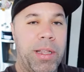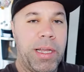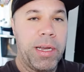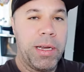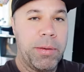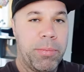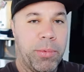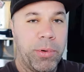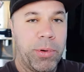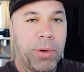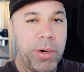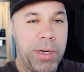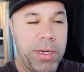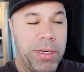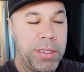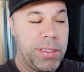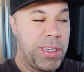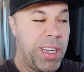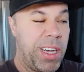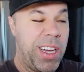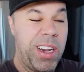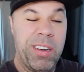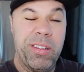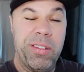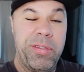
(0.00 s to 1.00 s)
like mornings.
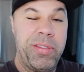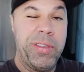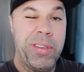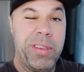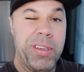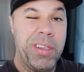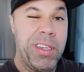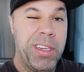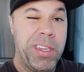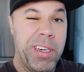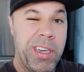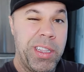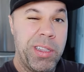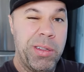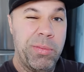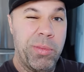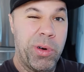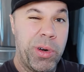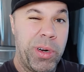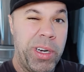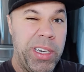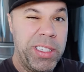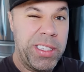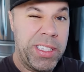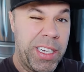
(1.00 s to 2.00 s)
I don't feel good in the
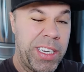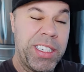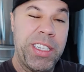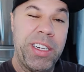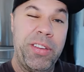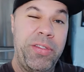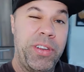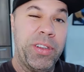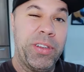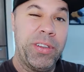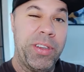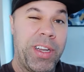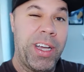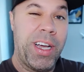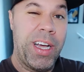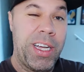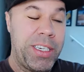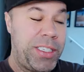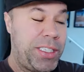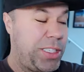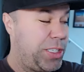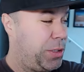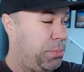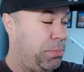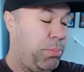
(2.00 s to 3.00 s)
mornings, I actually feel
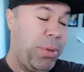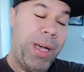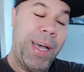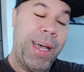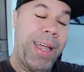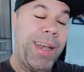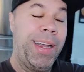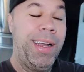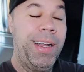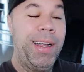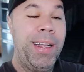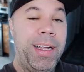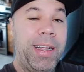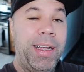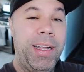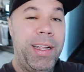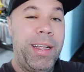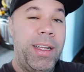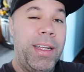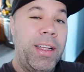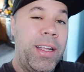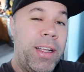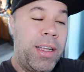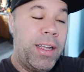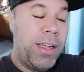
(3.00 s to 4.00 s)
nauseous, but
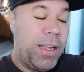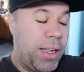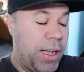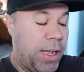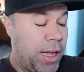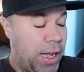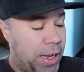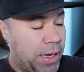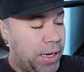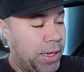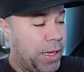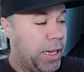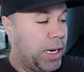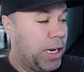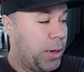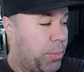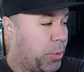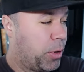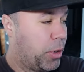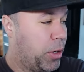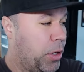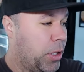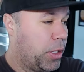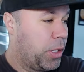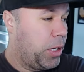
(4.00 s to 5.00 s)
I had to get up
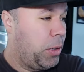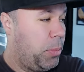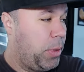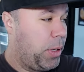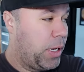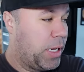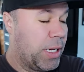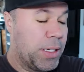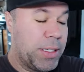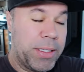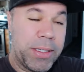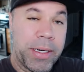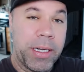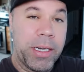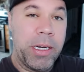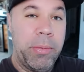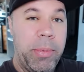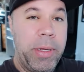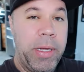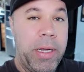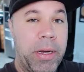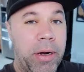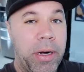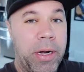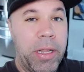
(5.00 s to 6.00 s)
early because they're gonna be
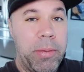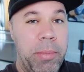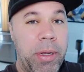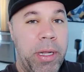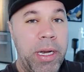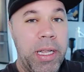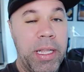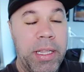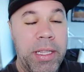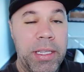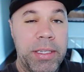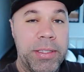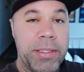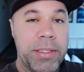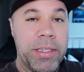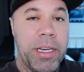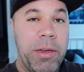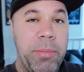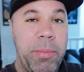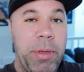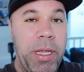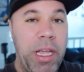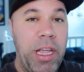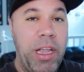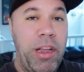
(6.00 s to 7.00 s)
here any minute and this is gonna
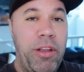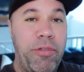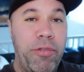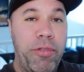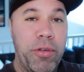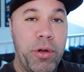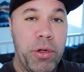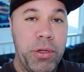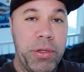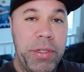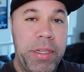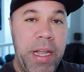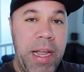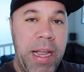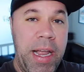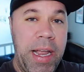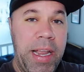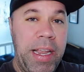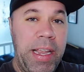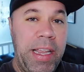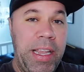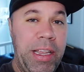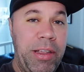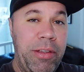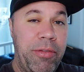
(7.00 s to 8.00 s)
be a full day
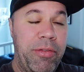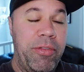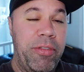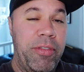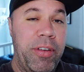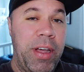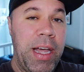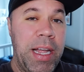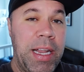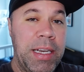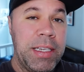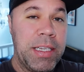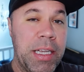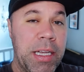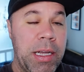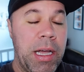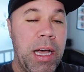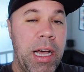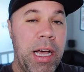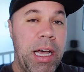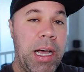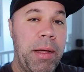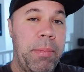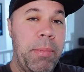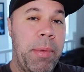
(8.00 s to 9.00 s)
event.
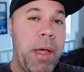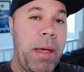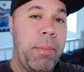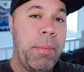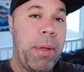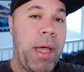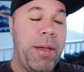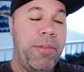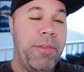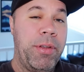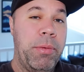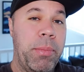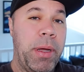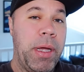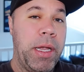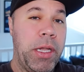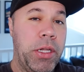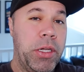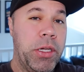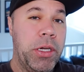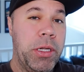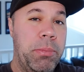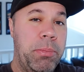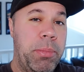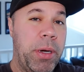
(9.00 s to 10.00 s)
Um, I'm having my
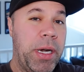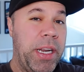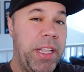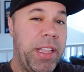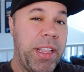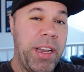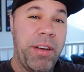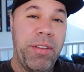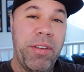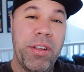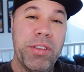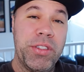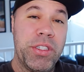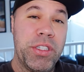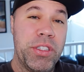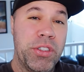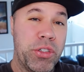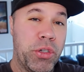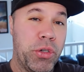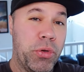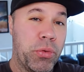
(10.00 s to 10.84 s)
good buddy that I've known since